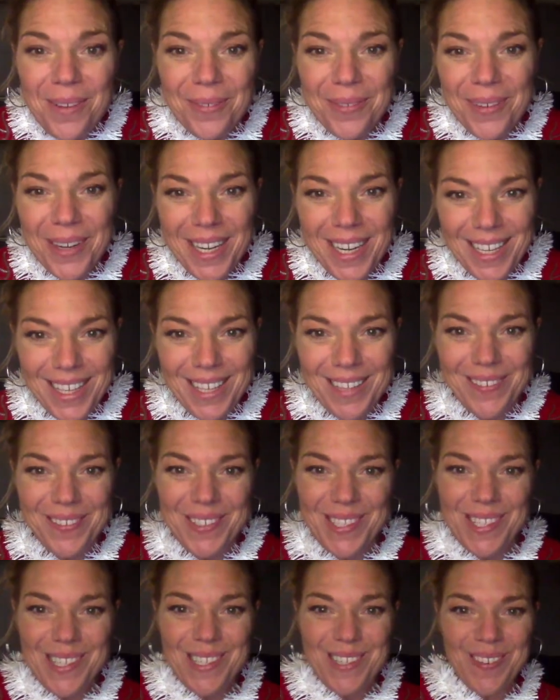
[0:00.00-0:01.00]
reading you
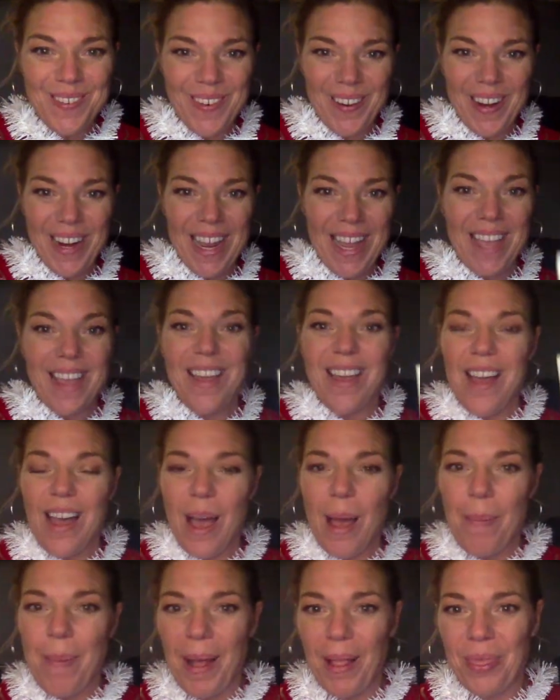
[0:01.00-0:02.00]
a story
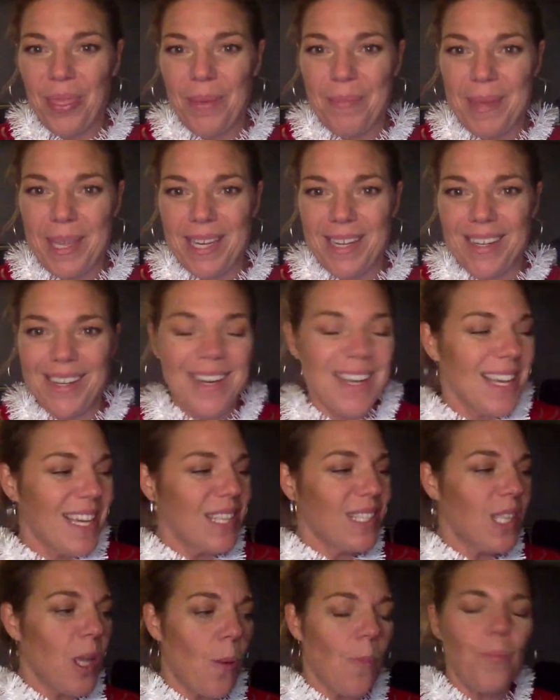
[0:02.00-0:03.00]
about the mitten.
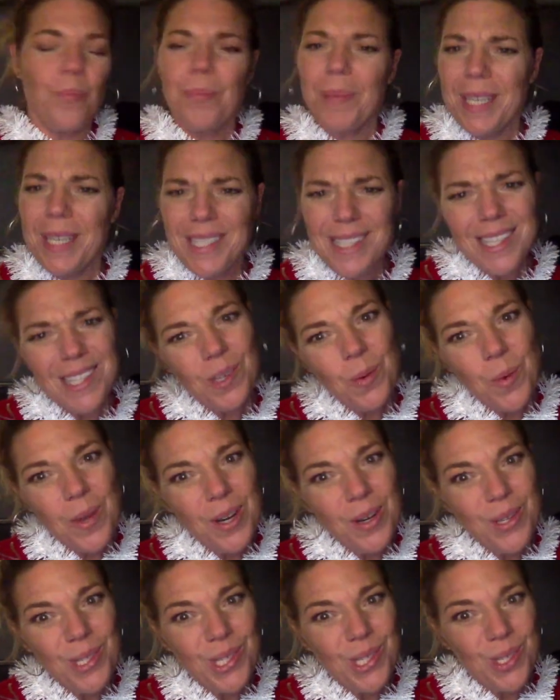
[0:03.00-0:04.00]
So, because it's a
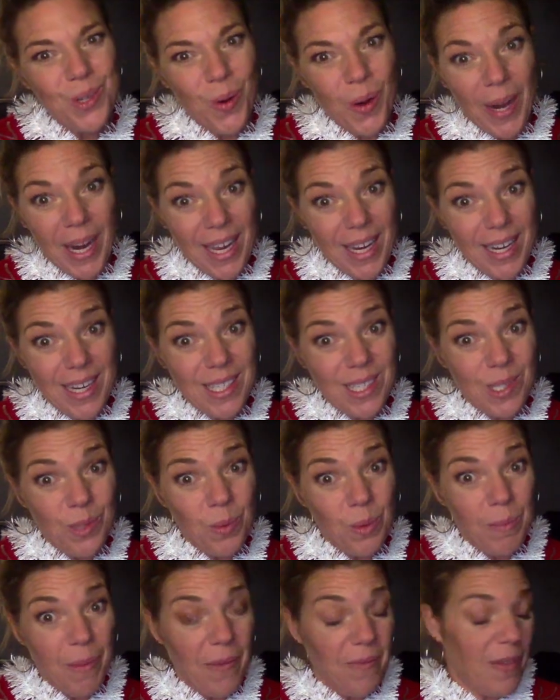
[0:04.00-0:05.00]
winter story, and this is
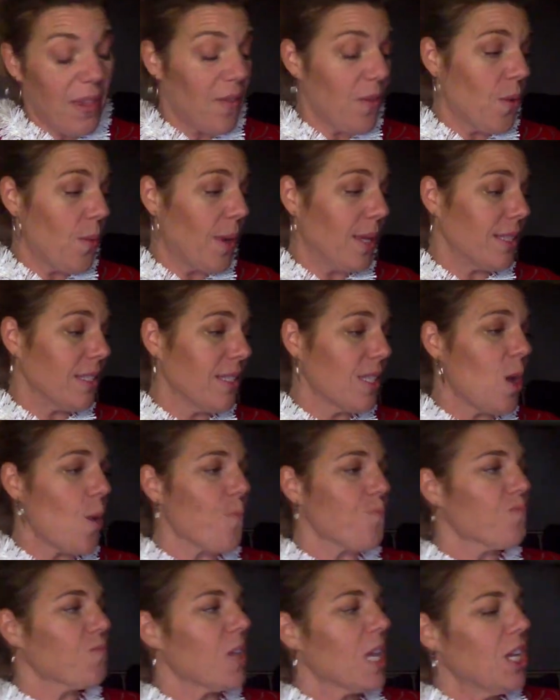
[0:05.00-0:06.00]
one of my favorite ones. So,
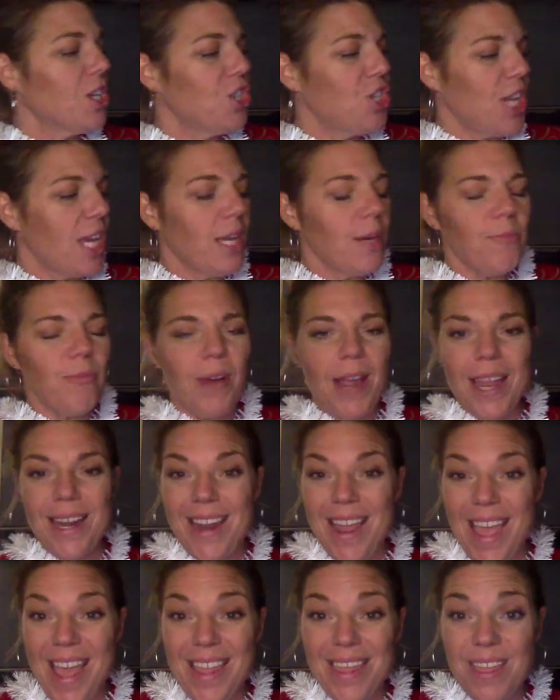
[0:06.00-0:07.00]
Jan
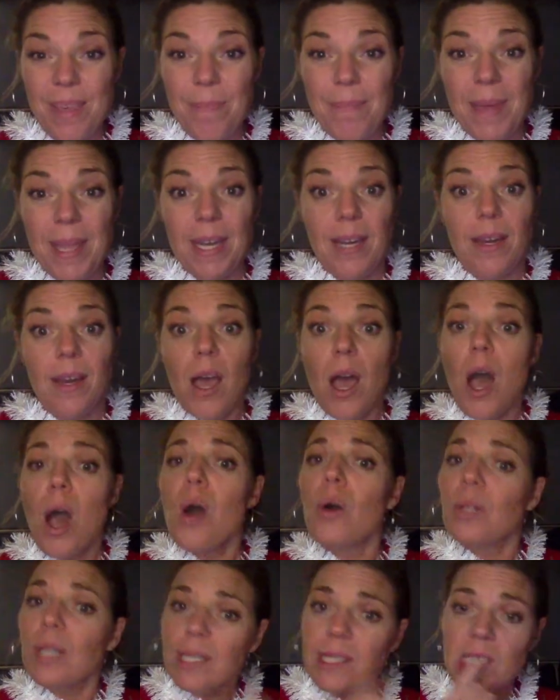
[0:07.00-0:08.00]
Brett and the Mitten.
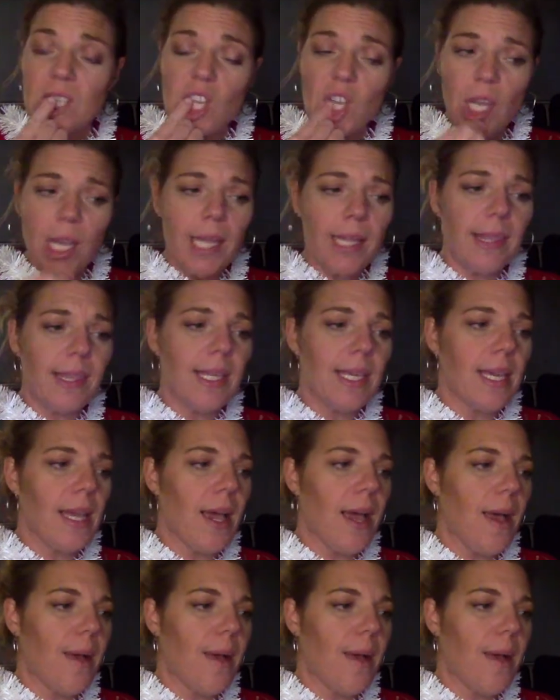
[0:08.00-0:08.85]
Oh, let's look at the